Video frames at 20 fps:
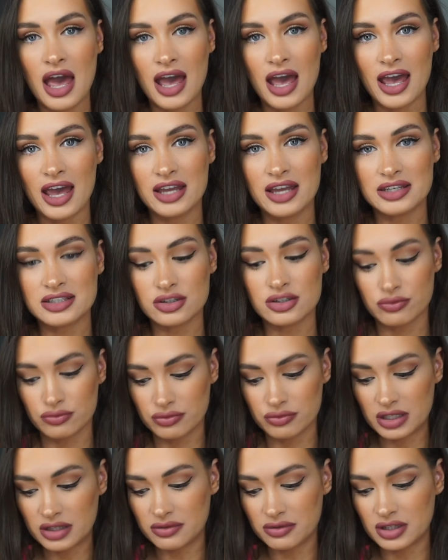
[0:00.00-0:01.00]
and
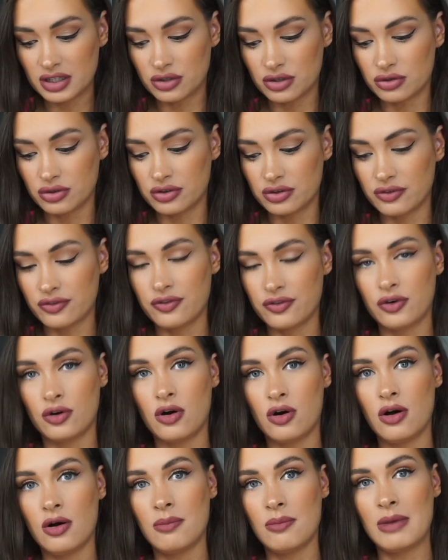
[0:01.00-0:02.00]
really, really good
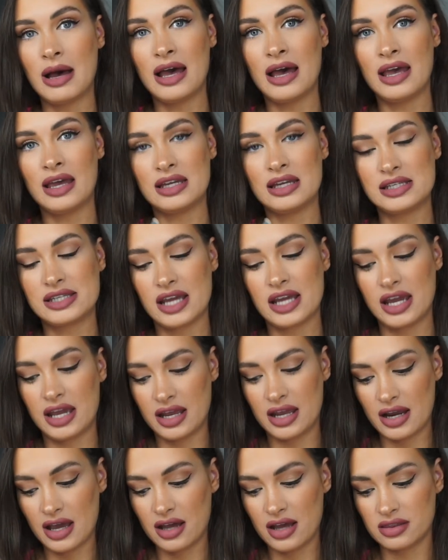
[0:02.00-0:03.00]
for my
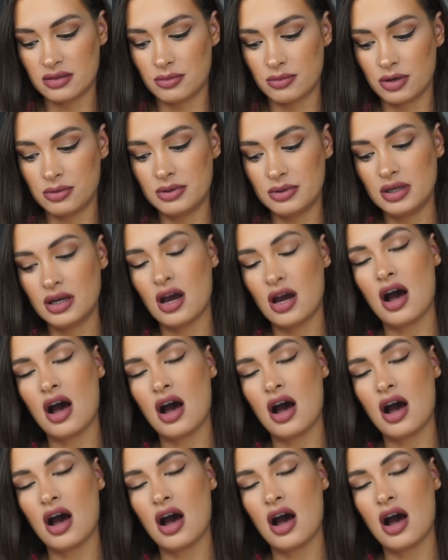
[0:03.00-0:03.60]
tan at the moment.